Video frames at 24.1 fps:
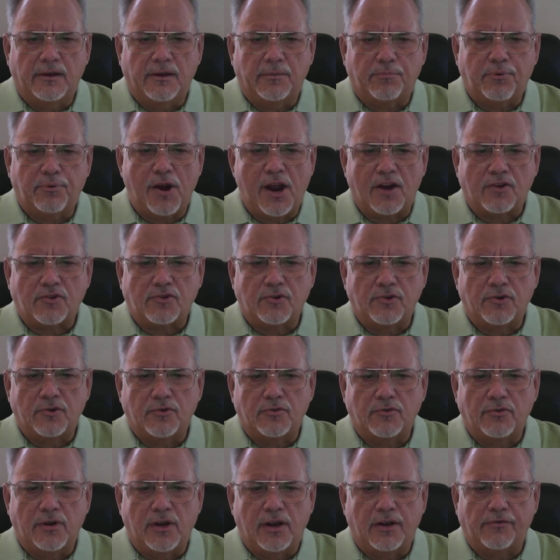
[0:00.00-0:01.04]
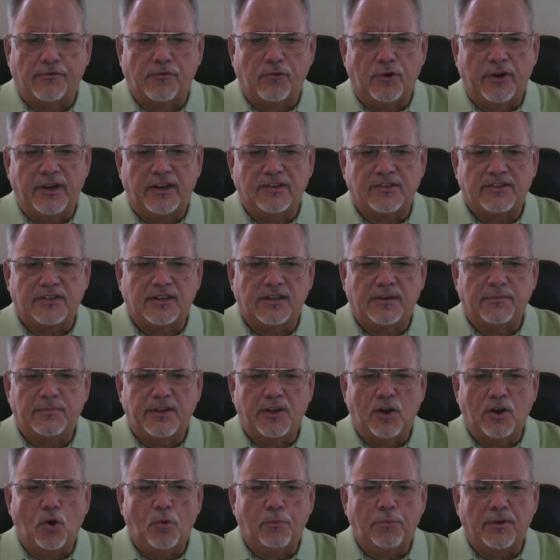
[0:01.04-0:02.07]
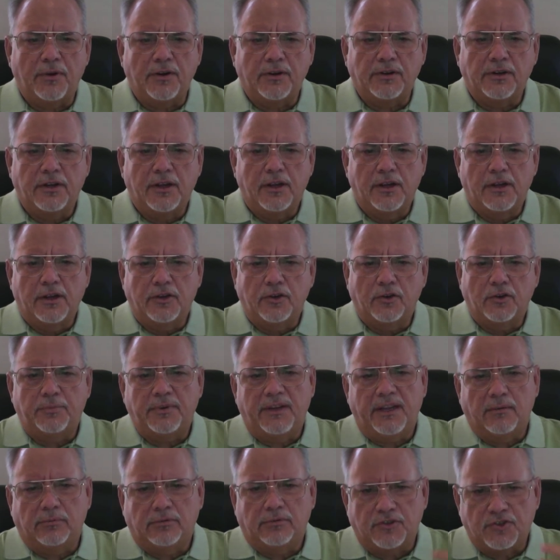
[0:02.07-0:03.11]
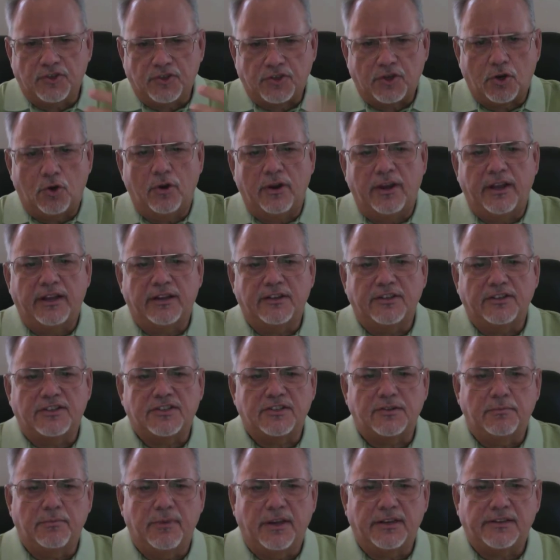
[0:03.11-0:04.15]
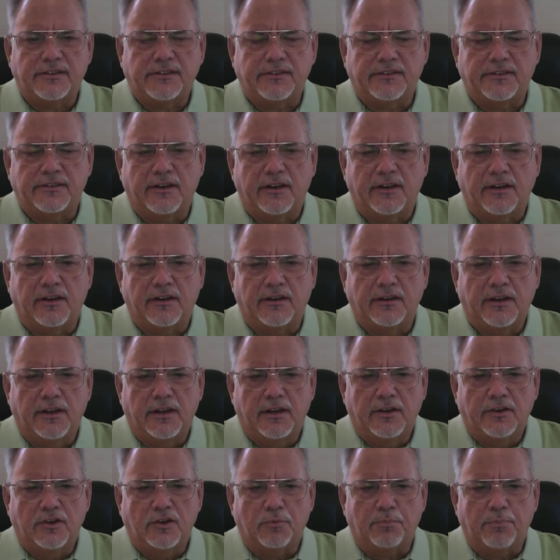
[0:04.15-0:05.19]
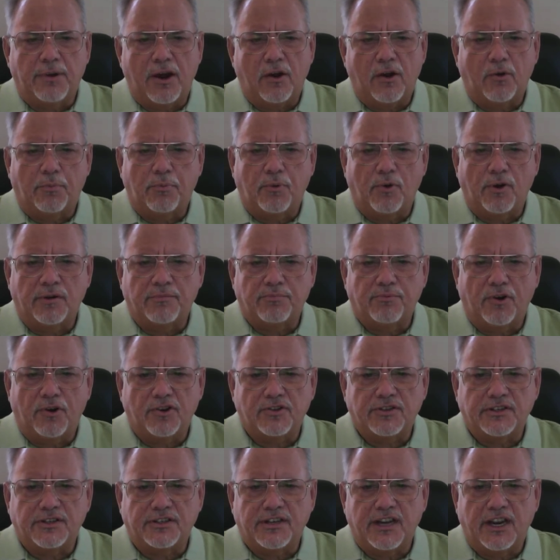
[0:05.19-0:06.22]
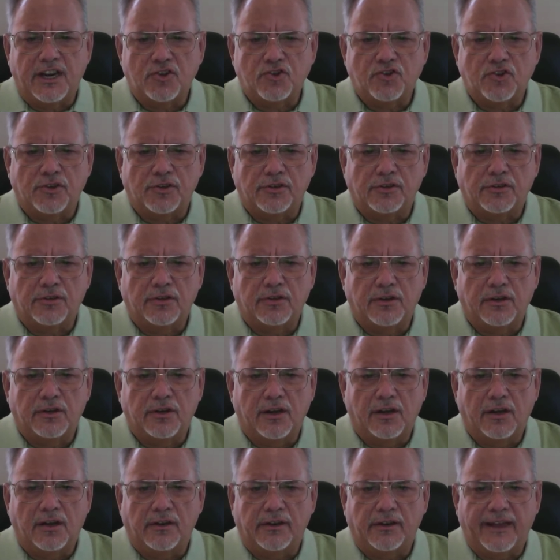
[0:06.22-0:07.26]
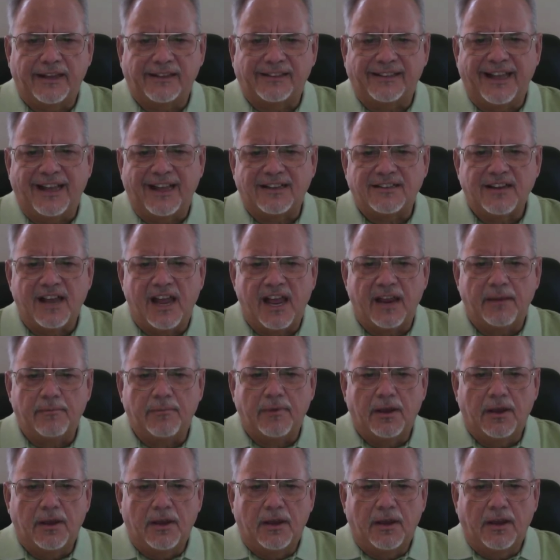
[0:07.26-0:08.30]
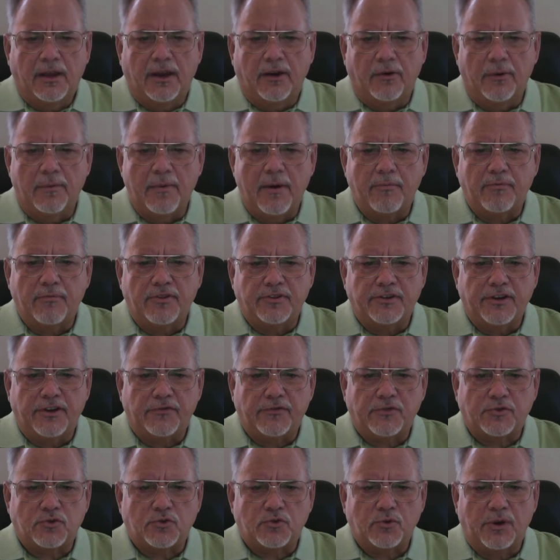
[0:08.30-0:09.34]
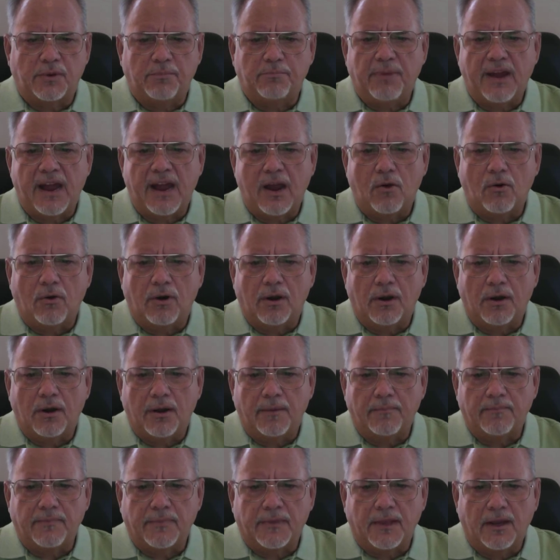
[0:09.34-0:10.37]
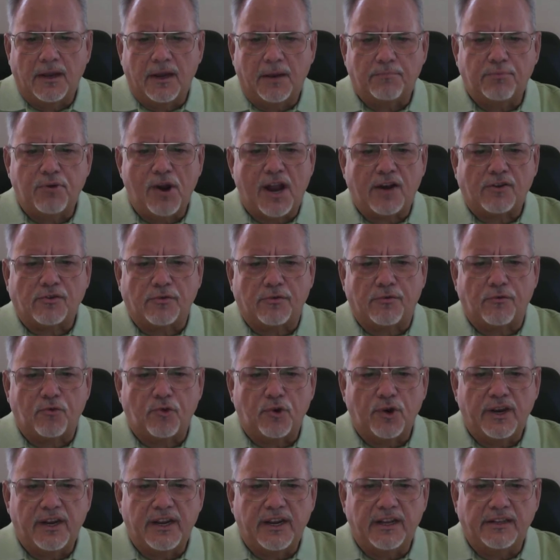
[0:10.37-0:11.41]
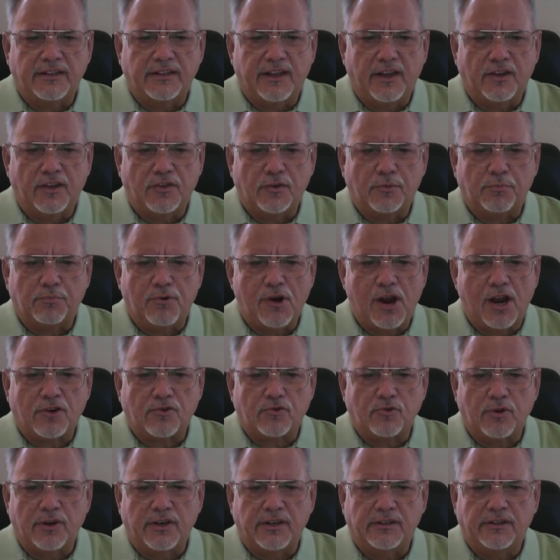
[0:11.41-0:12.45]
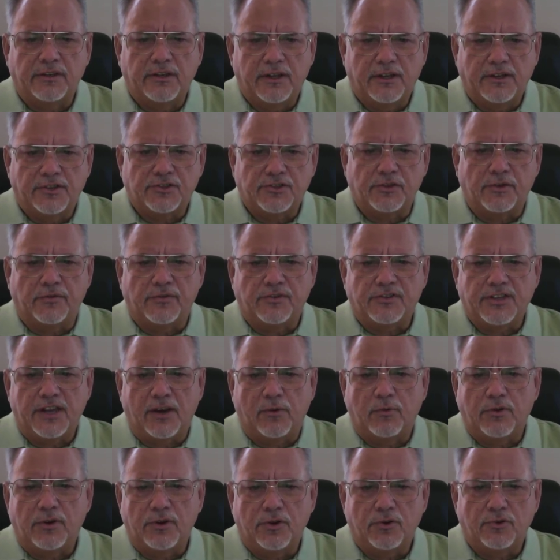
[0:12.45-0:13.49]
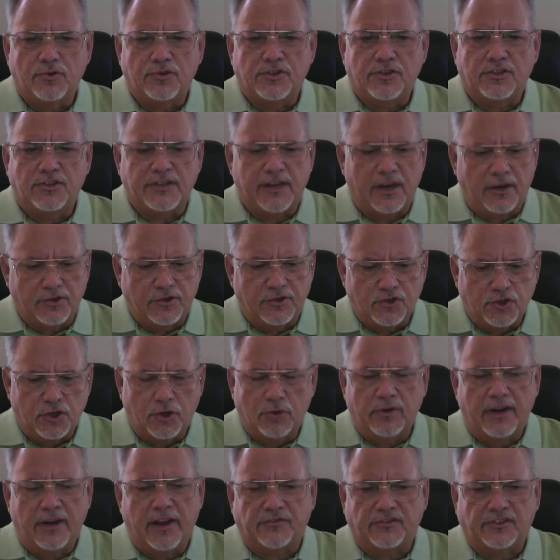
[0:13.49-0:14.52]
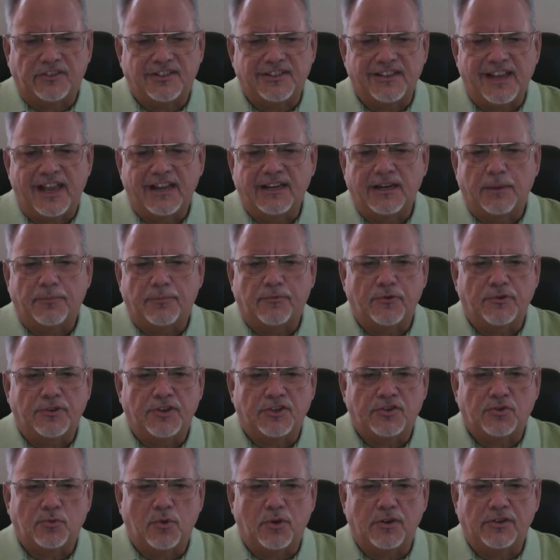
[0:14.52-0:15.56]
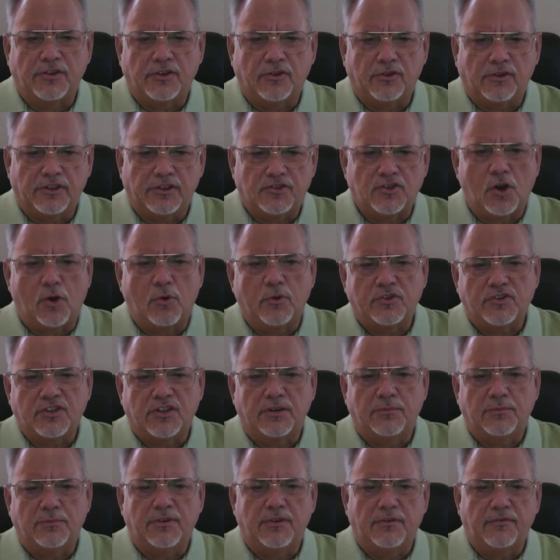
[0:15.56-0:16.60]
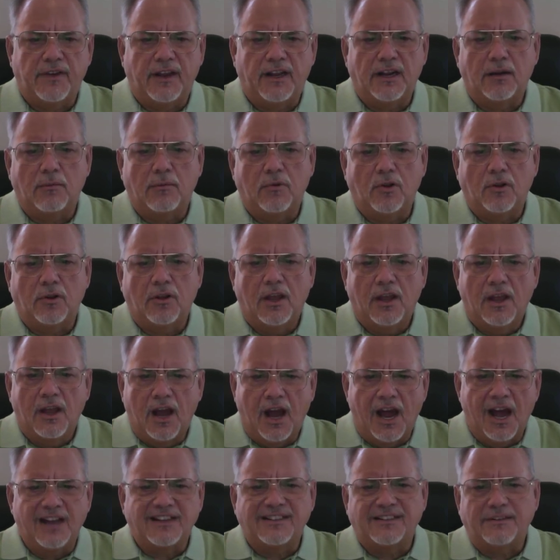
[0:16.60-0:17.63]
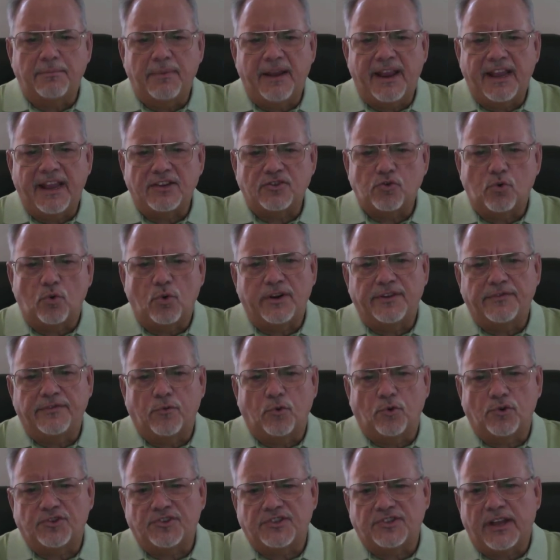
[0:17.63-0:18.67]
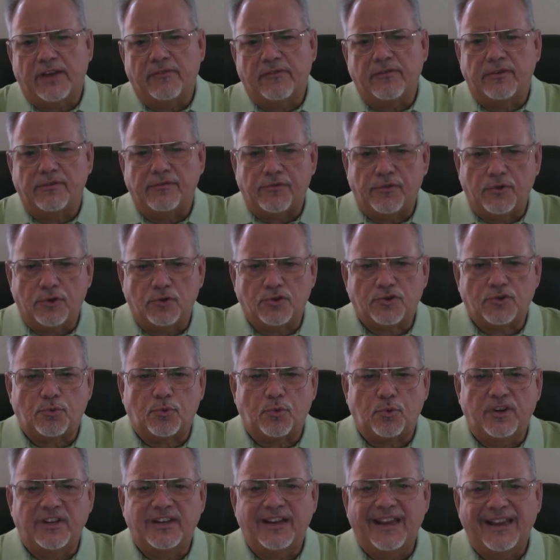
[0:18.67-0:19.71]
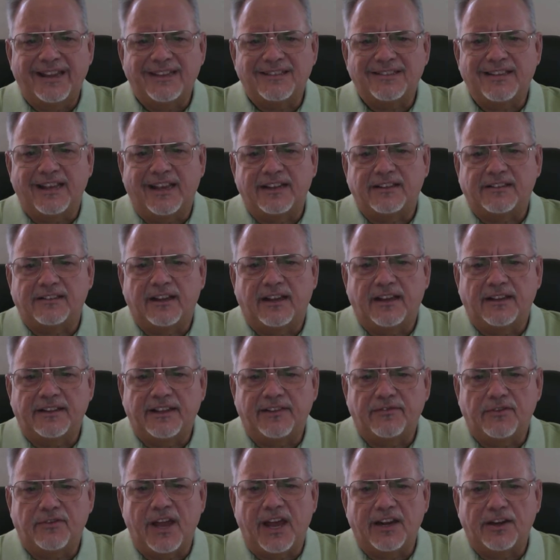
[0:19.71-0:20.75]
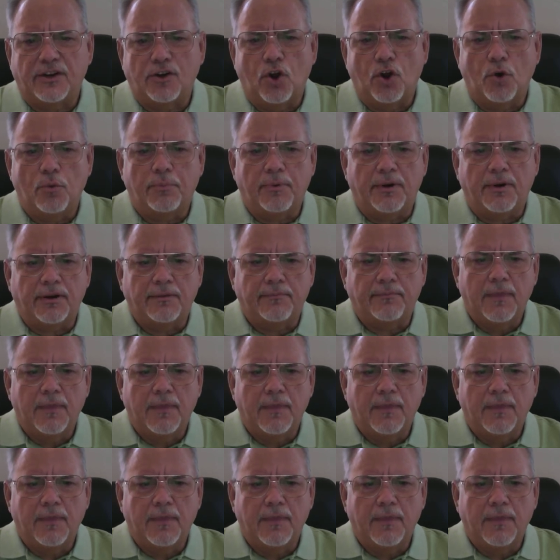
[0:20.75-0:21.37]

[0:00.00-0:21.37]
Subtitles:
Proctor Free is going to be open. You'll be able to just go ahead and submit your PowerPoint presentation at that time. And remember, the difference between Proctor Free and the other proctoring service that we used is that you don't have to sign up for this one. It's always going to be available on demand 24/7 for those 3 days that they've got it open.